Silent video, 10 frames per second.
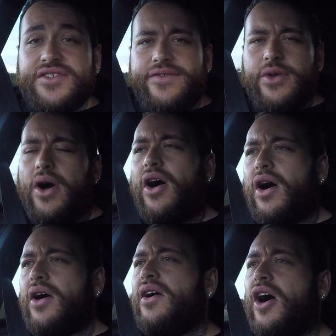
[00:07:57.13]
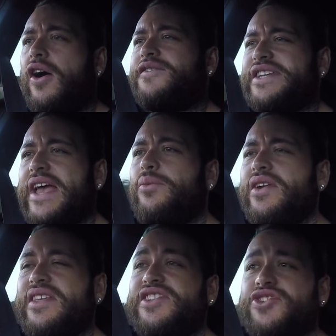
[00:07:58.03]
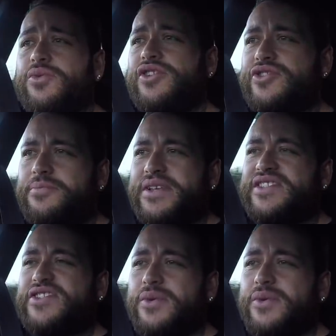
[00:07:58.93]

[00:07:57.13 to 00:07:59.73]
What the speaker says: So if you are after getting one of these and you want to do bits to